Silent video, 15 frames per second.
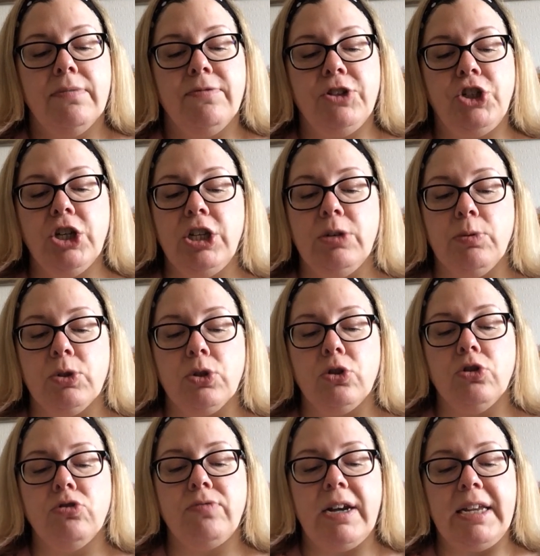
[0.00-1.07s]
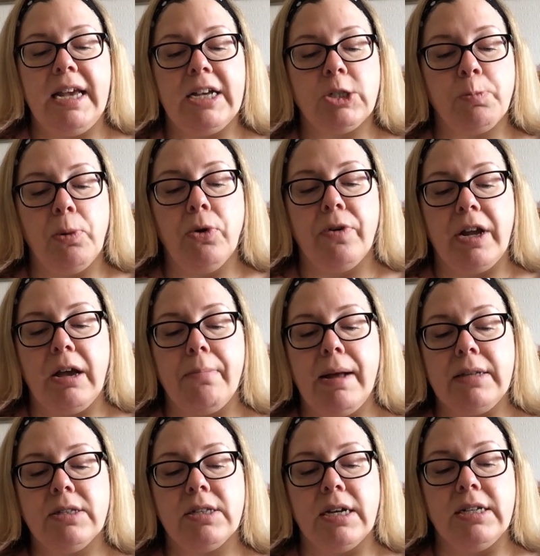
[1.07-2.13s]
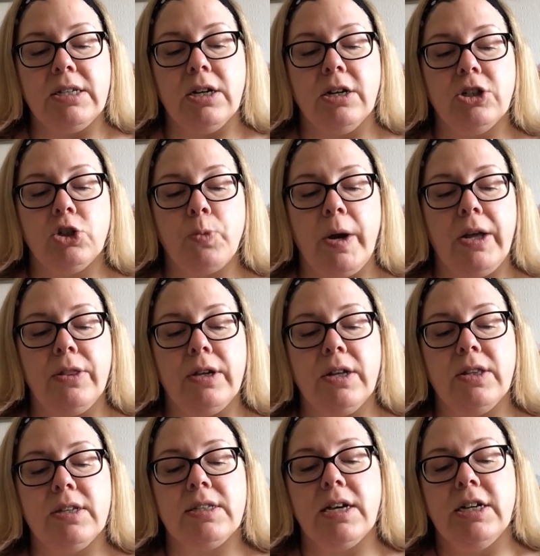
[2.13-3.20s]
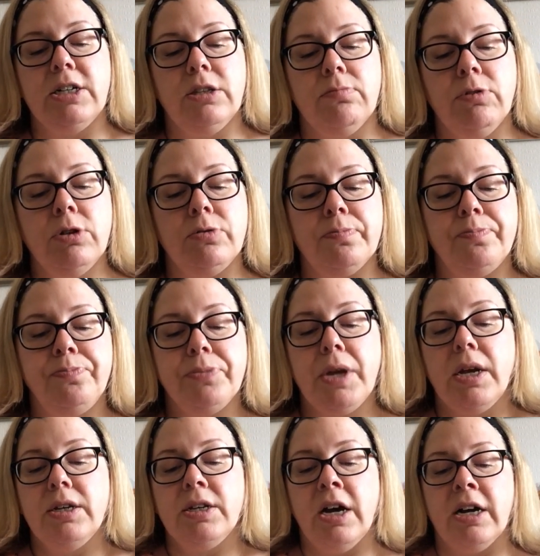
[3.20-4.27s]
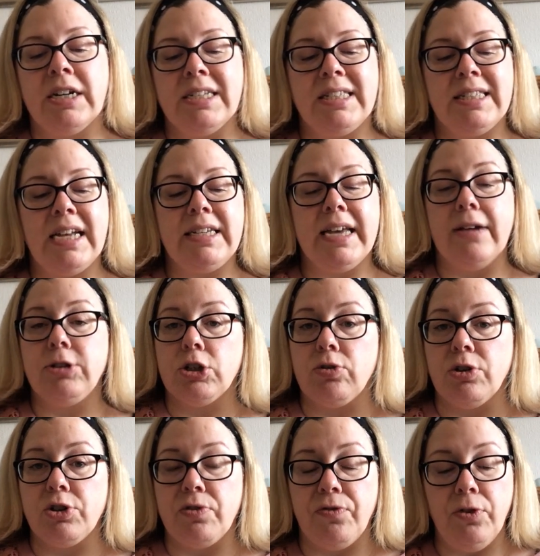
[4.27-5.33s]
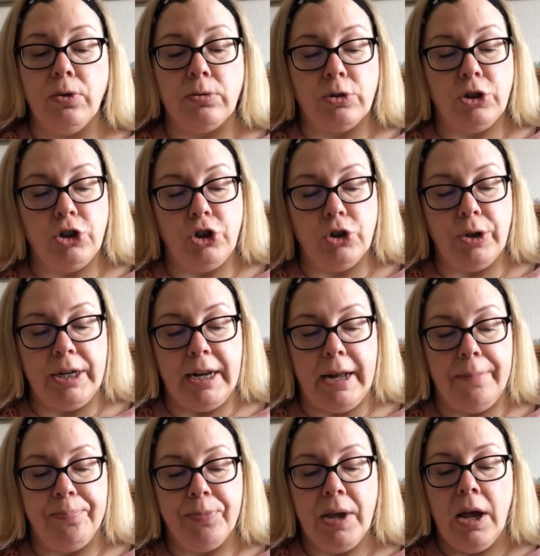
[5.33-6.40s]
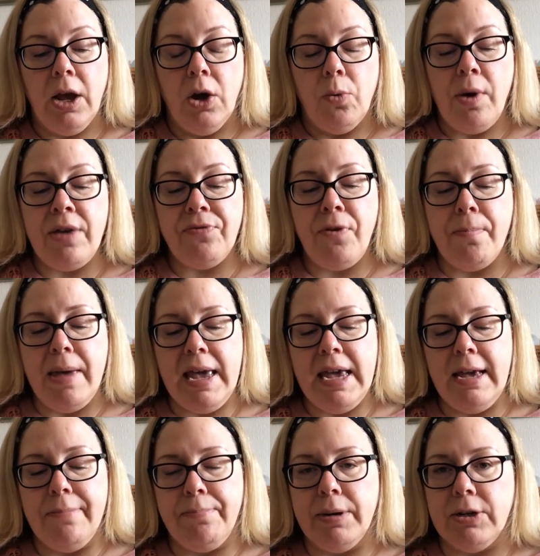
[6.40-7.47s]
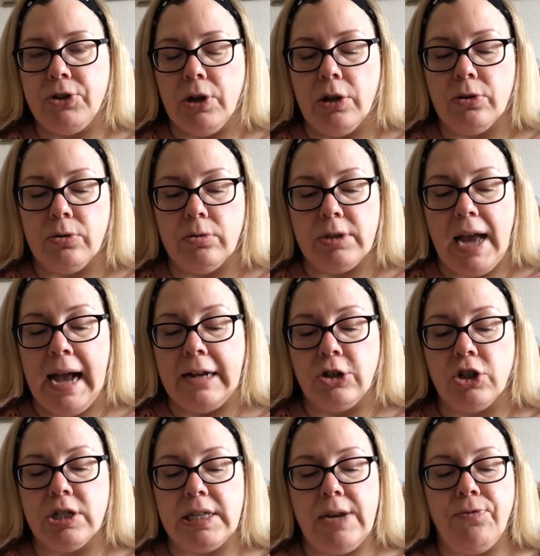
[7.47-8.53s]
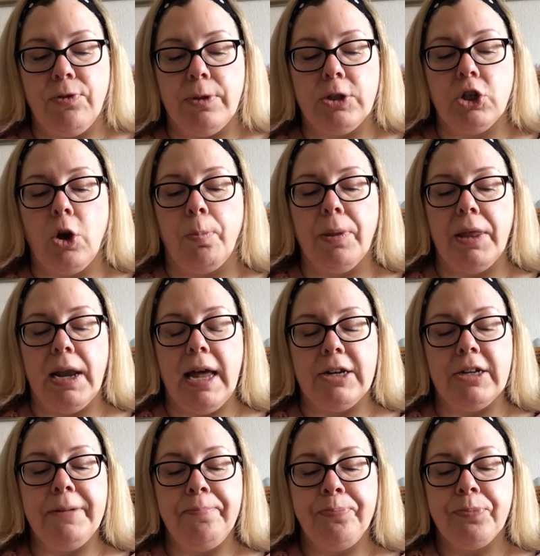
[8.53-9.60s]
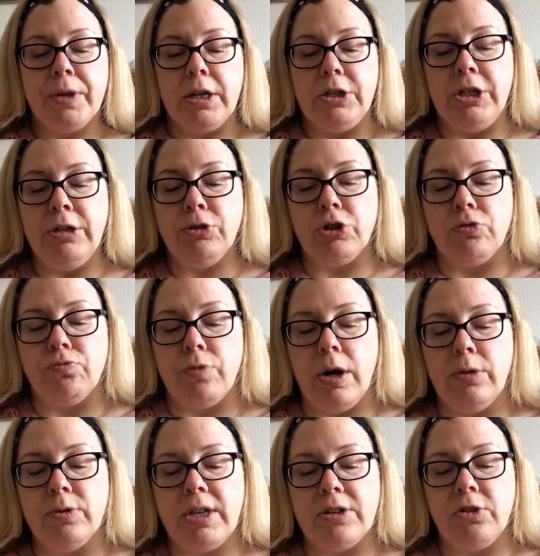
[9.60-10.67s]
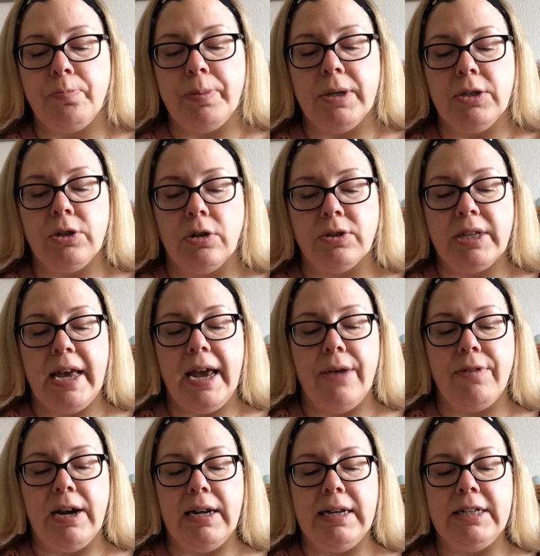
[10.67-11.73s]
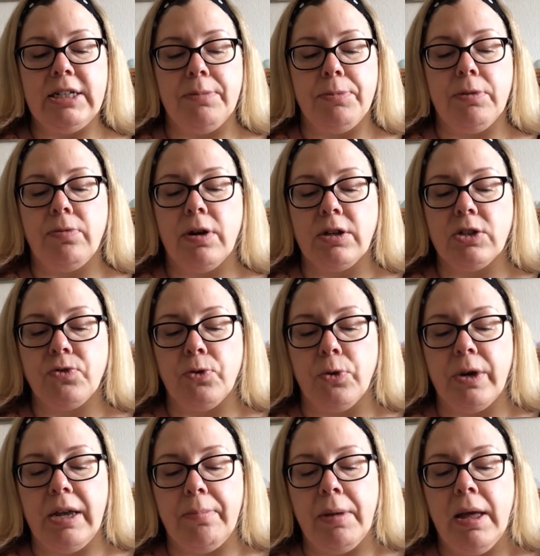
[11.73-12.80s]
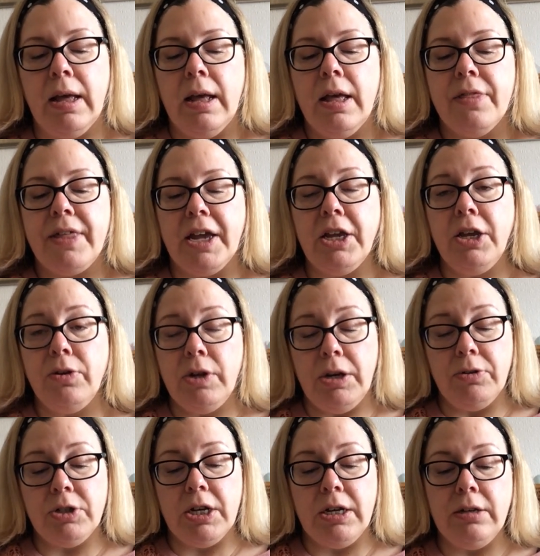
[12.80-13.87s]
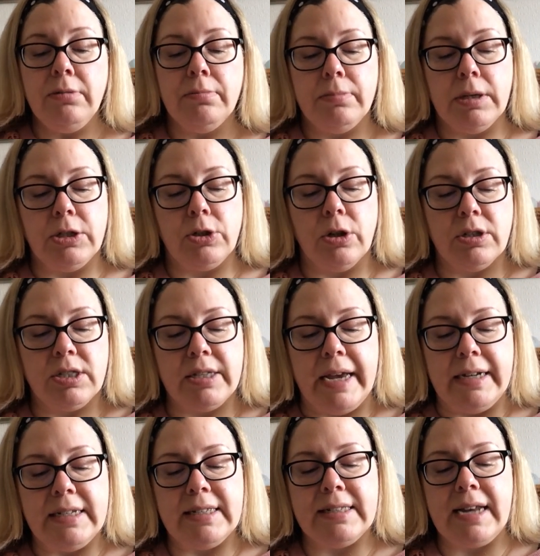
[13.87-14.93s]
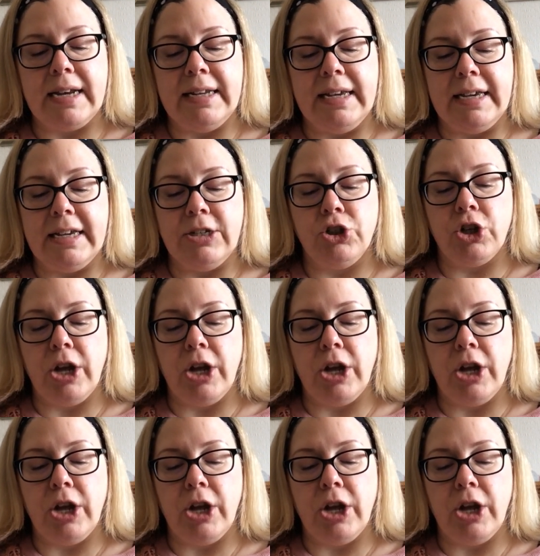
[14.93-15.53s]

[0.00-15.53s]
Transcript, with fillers: Virginia was already exploring a man-sized archway on the other side of the room. Darkus set out across the floor to join her. Wait for me, Bertolt called anxiously from the top of the ladder. Newton rose out of Bertolt's hair and lit up the rungs for him. Thank you, Newton, Bertolt said, steadying his